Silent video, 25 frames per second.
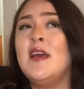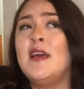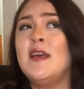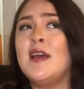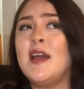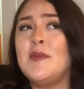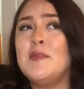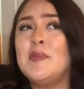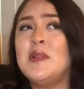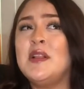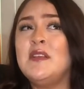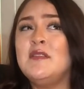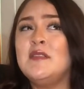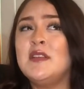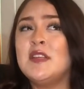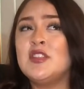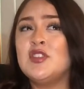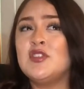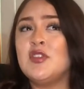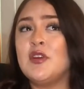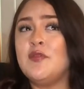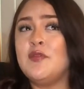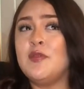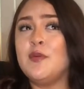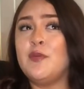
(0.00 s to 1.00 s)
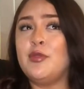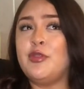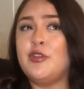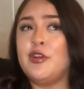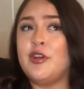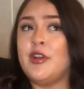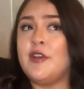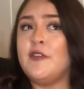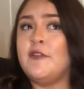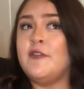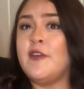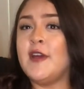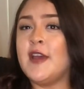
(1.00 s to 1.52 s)
I believe they start from
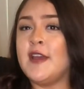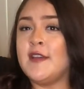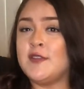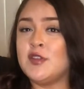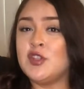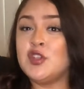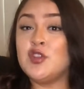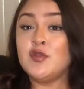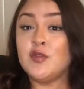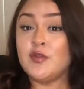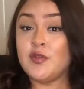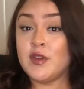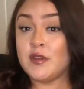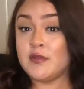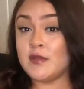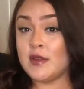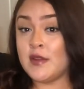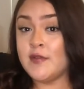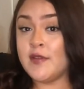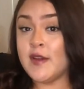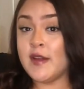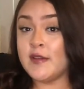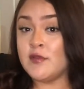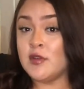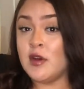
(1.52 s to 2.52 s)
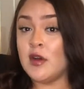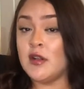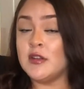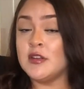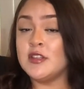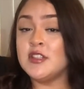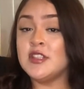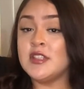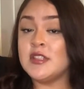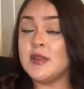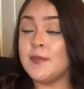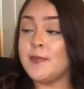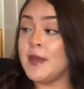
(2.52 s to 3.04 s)
$35 to
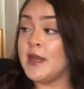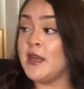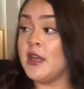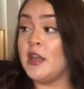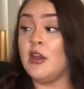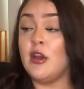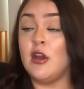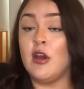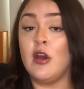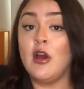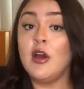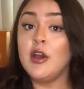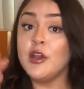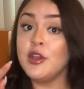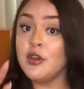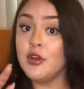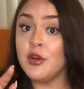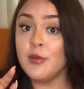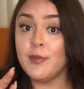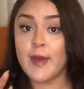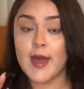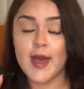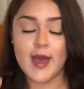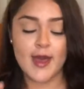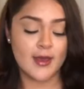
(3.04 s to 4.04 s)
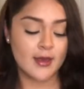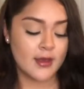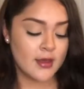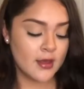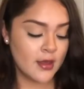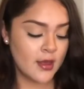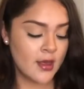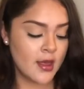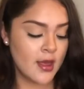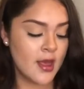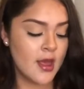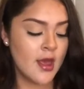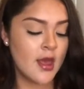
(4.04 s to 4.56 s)
$55 depending on your bag.
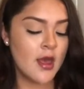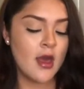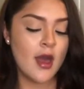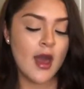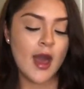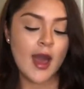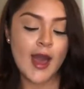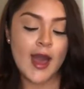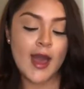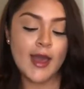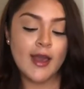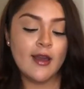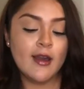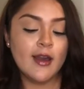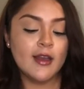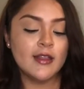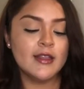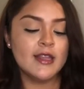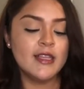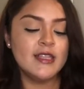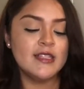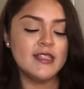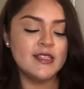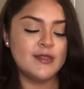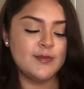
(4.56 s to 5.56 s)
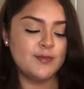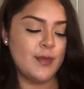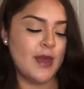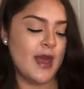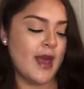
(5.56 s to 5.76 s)
I got this